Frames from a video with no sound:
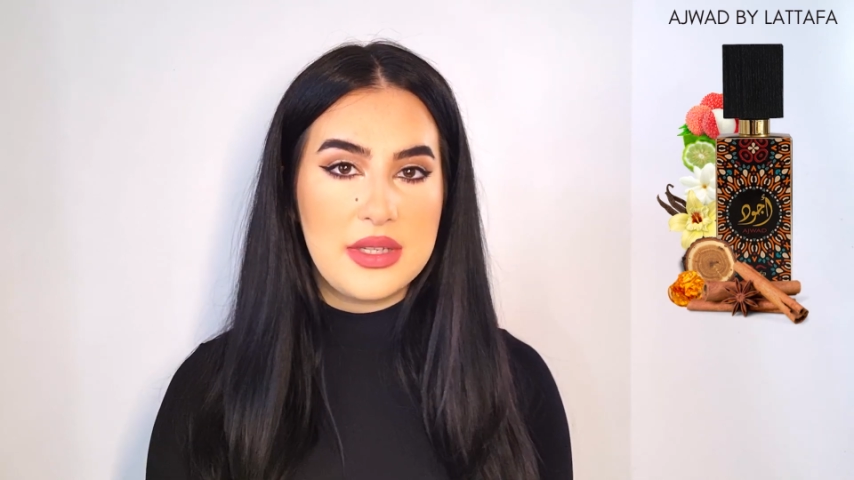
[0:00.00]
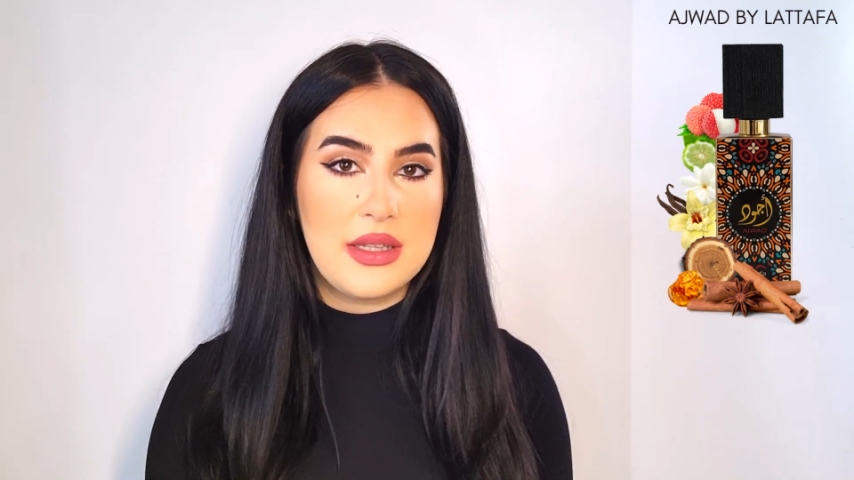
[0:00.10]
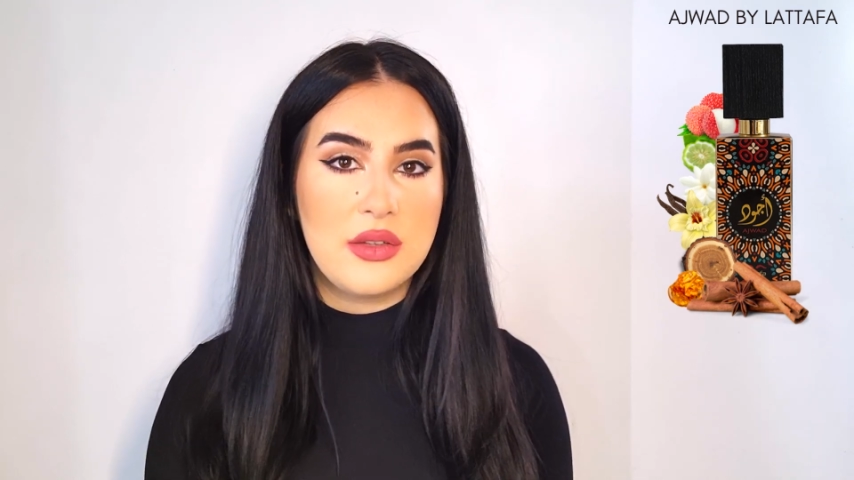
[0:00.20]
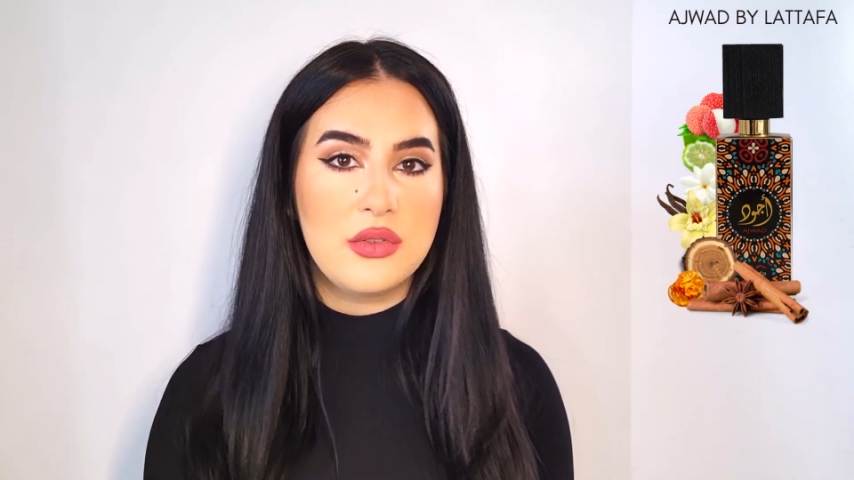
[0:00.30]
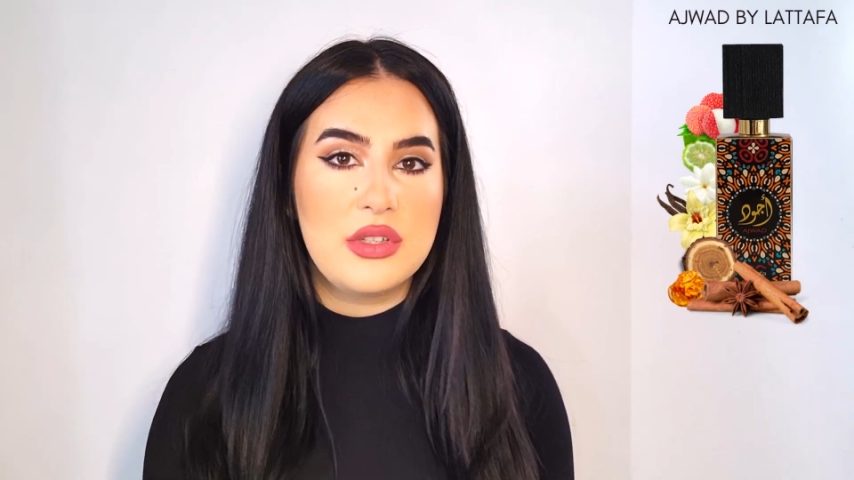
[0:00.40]

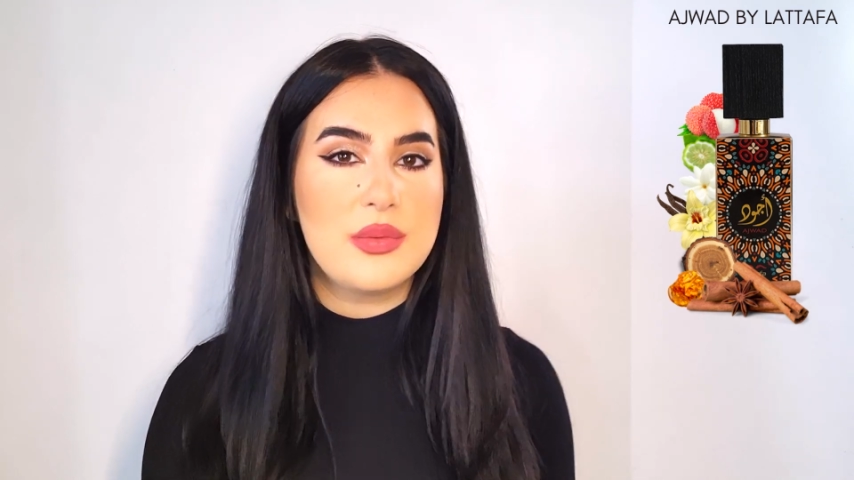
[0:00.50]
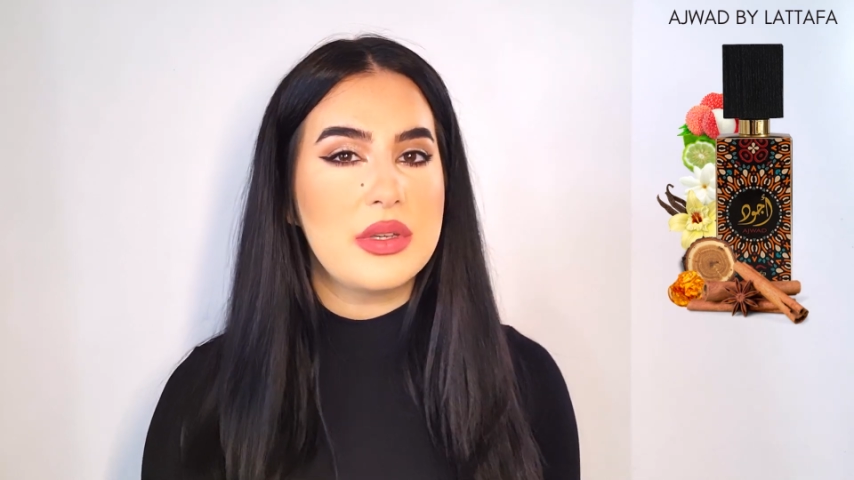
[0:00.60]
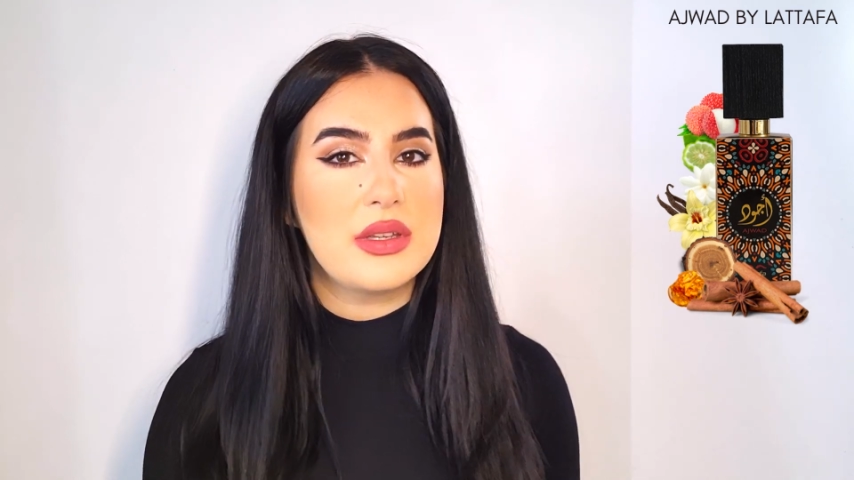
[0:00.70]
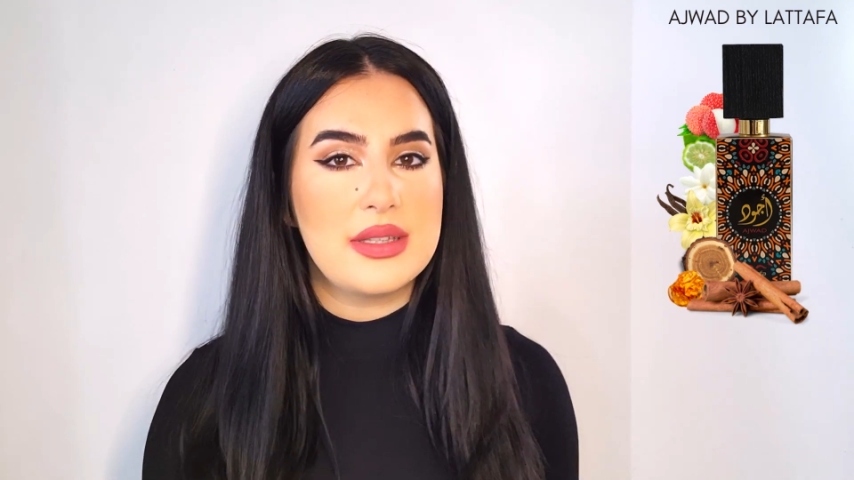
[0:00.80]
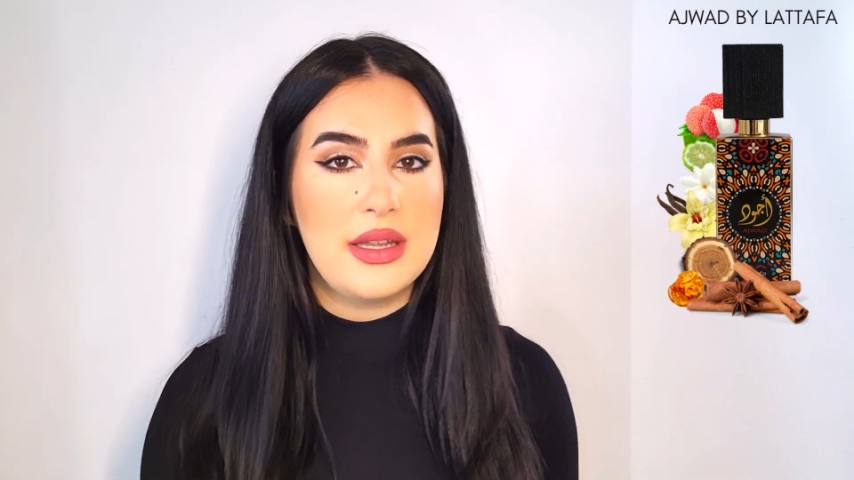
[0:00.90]
telling you this
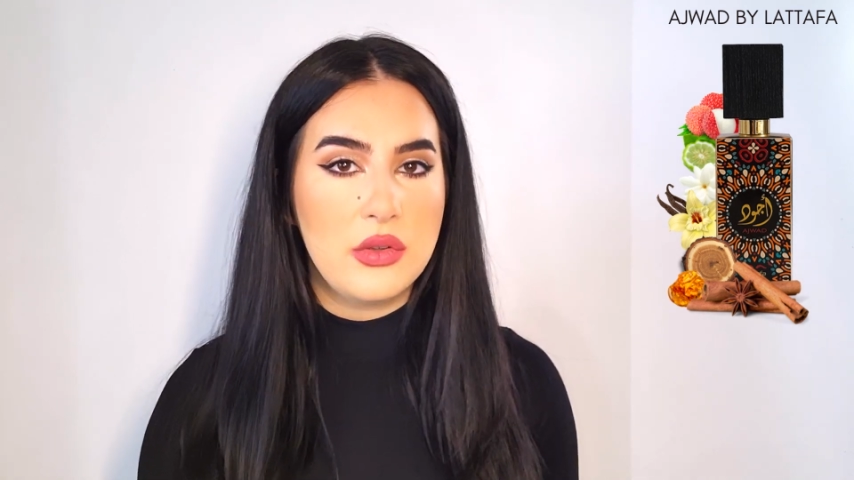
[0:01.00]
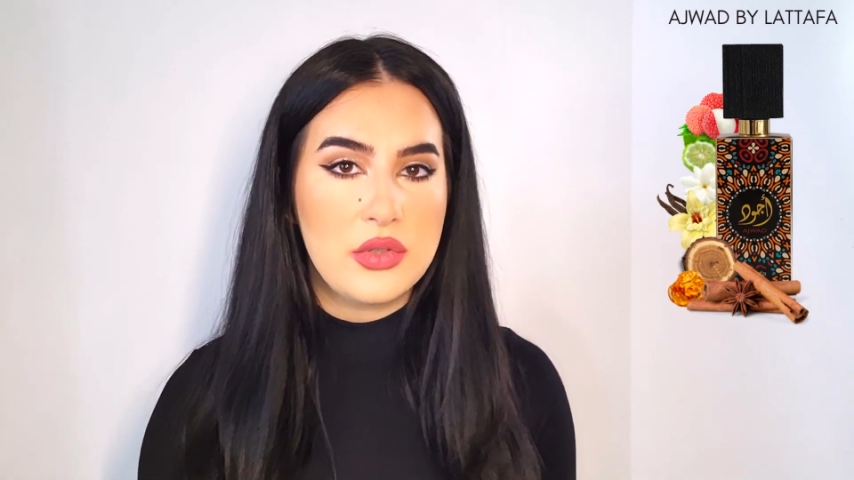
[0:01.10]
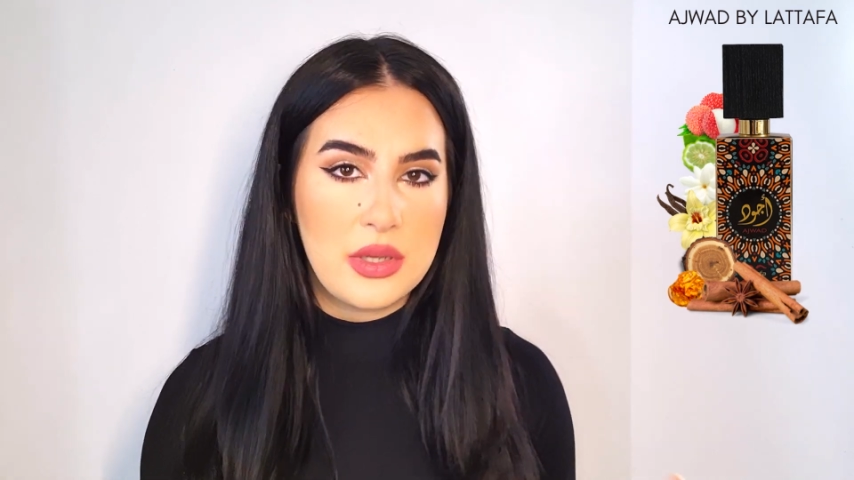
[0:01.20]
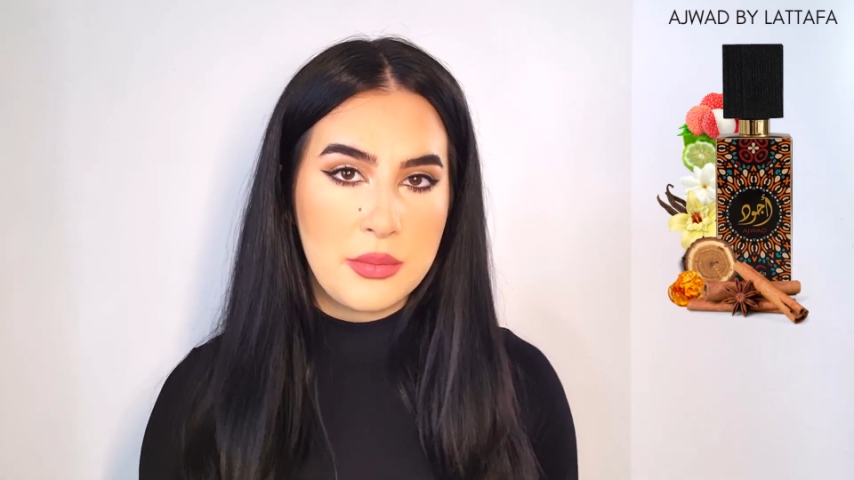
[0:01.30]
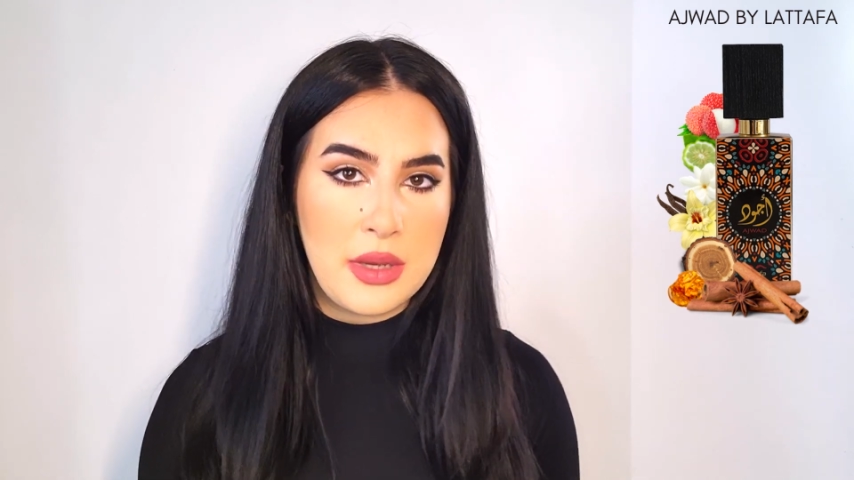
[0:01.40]
because I know some